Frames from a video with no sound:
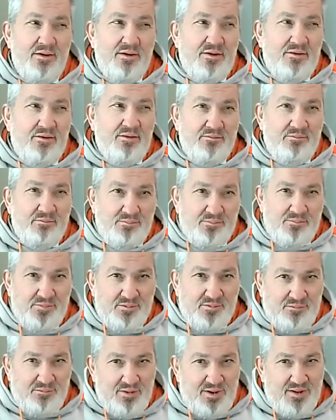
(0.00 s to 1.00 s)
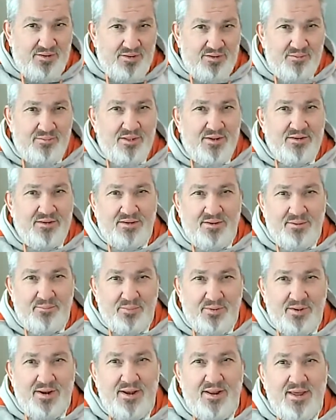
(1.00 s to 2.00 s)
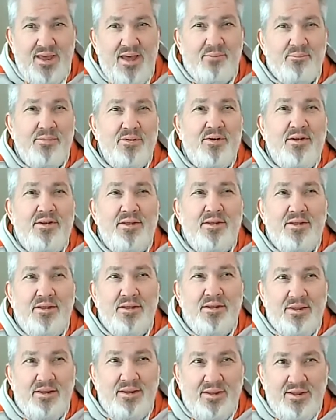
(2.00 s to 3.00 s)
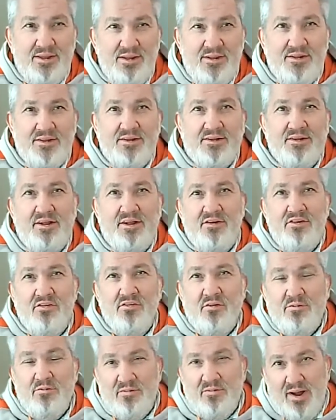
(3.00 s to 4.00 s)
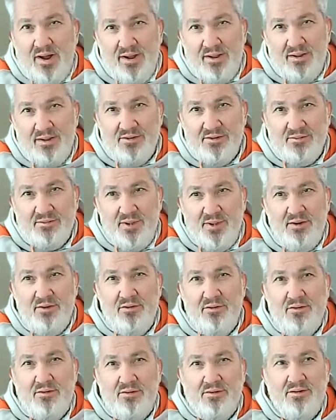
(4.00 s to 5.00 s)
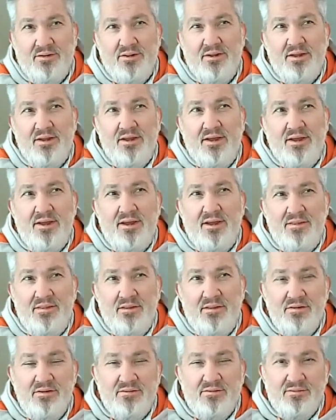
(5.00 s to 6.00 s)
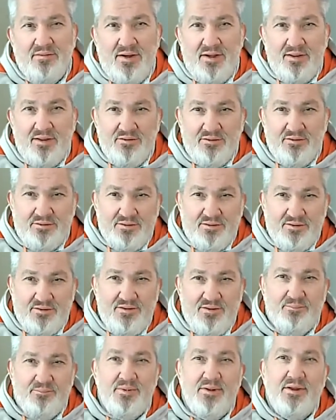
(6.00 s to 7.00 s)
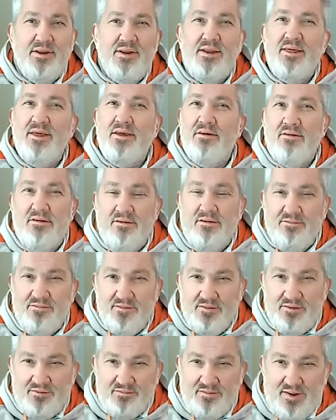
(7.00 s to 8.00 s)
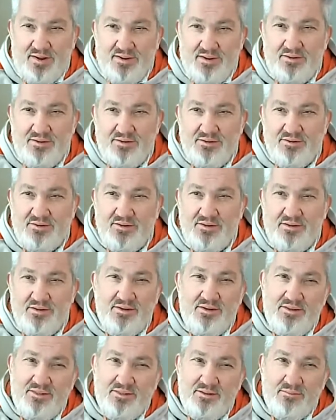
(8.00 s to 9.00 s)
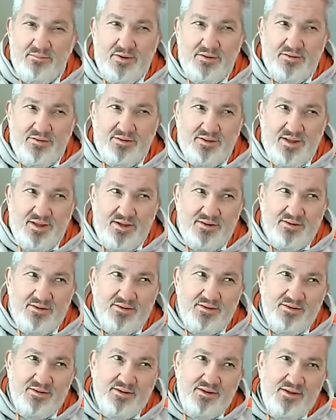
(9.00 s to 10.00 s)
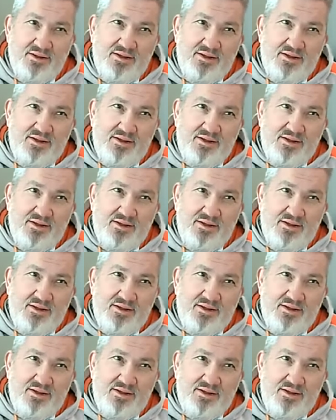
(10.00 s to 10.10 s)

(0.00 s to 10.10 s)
So the ransom that's typically happened is your files being locked, and those files are typically Office files in the most cases.